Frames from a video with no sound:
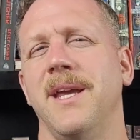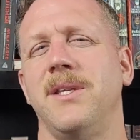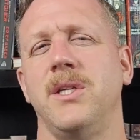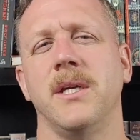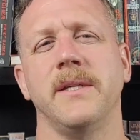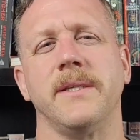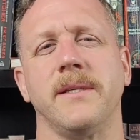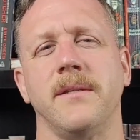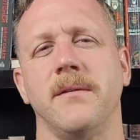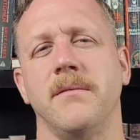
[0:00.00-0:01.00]
it
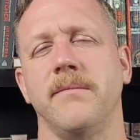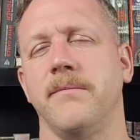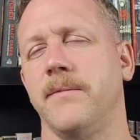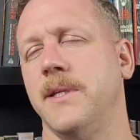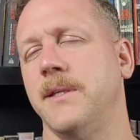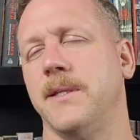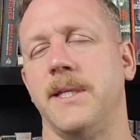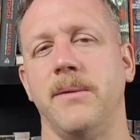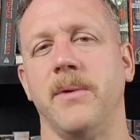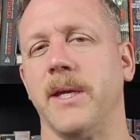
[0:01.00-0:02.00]
just didn't
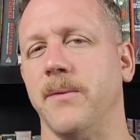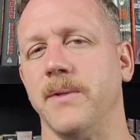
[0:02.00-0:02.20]
seem like it